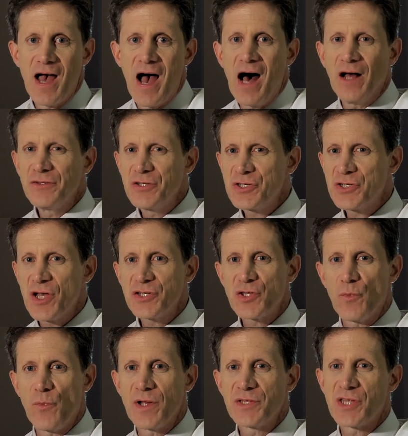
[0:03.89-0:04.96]
I'll discuss
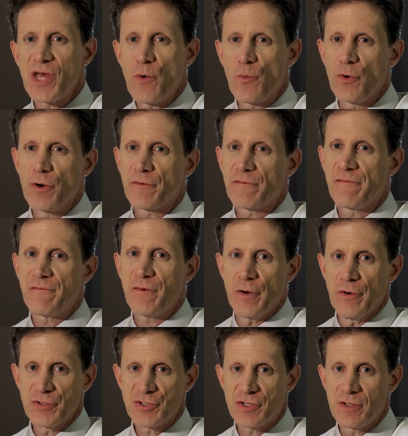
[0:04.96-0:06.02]
the ones that work
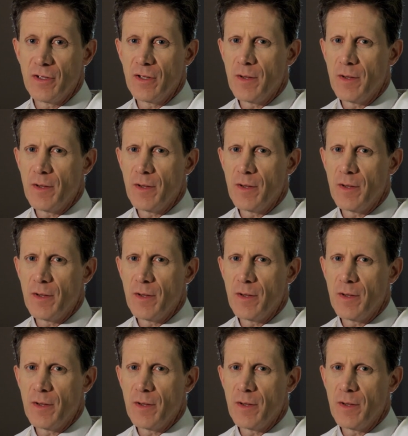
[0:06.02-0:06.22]
first,